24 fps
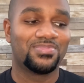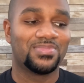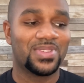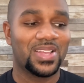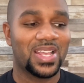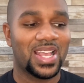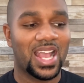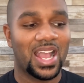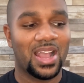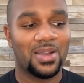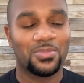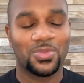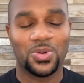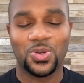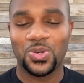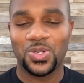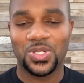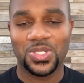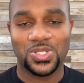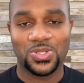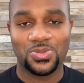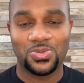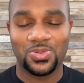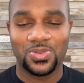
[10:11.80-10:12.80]
I'm
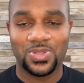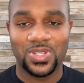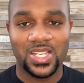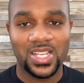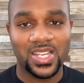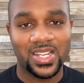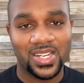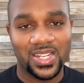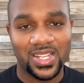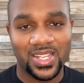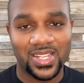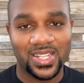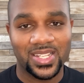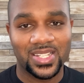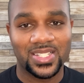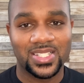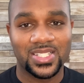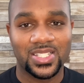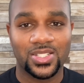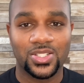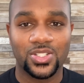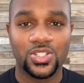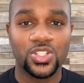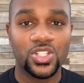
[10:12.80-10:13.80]
going to get
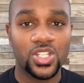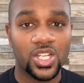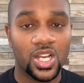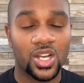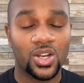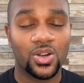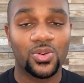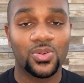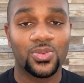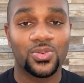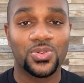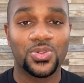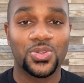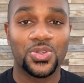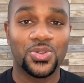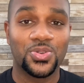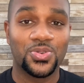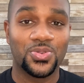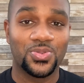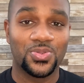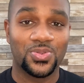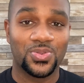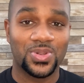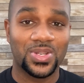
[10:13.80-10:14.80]
it. No,
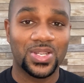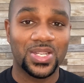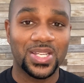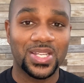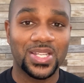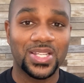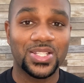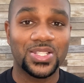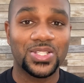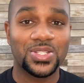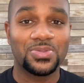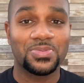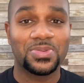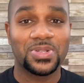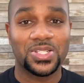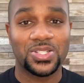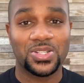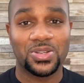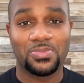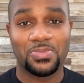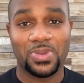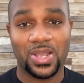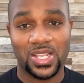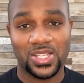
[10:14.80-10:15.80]
you need to put
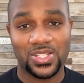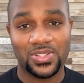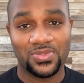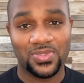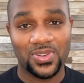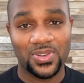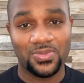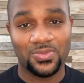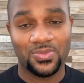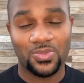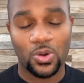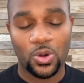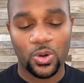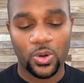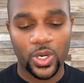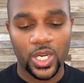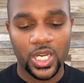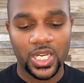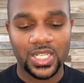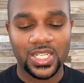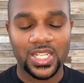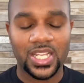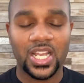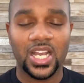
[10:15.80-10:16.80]
your best foot
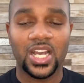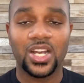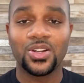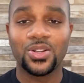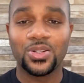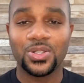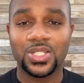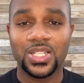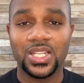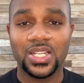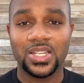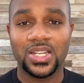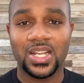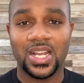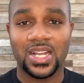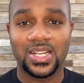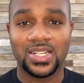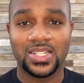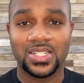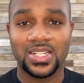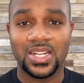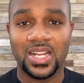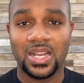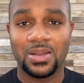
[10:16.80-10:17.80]
forward. The other thing that I
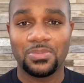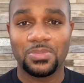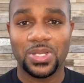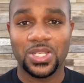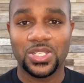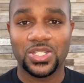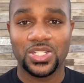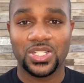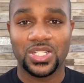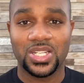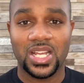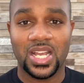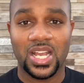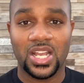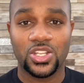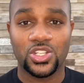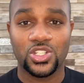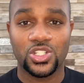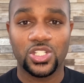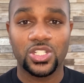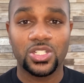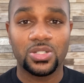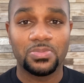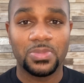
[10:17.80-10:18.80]
did not mention that I
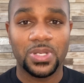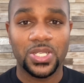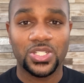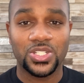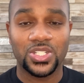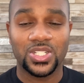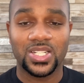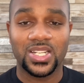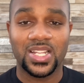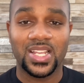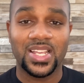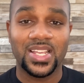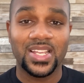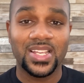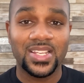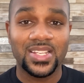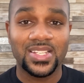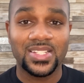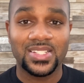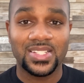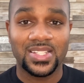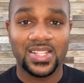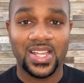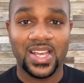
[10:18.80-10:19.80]
should mention
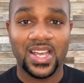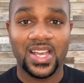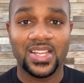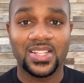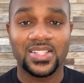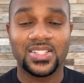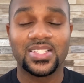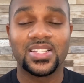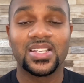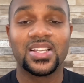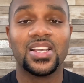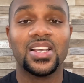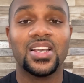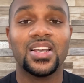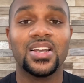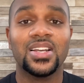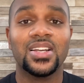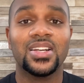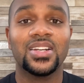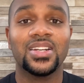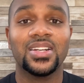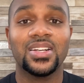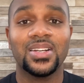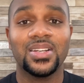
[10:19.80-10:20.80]
is that
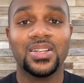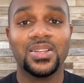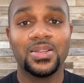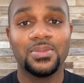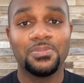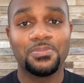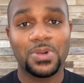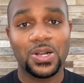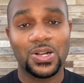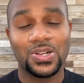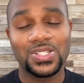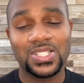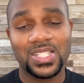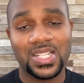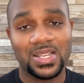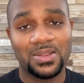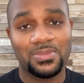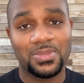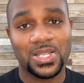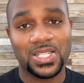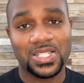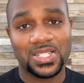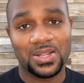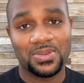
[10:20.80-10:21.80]

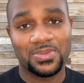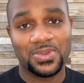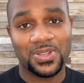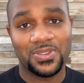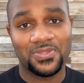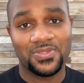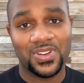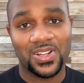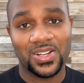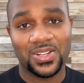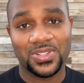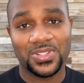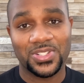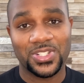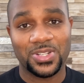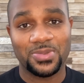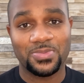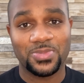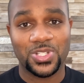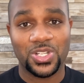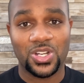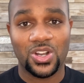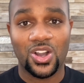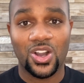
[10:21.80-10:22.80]
post-MSW
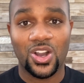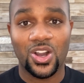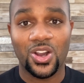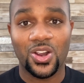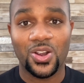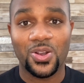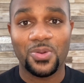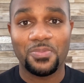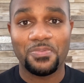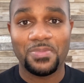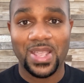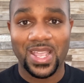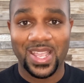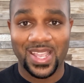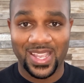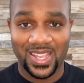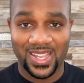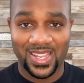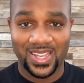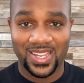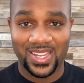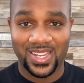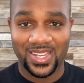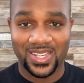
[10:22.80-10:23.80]
fellowships are
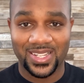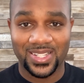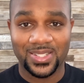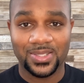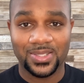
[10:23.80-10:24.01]
paid.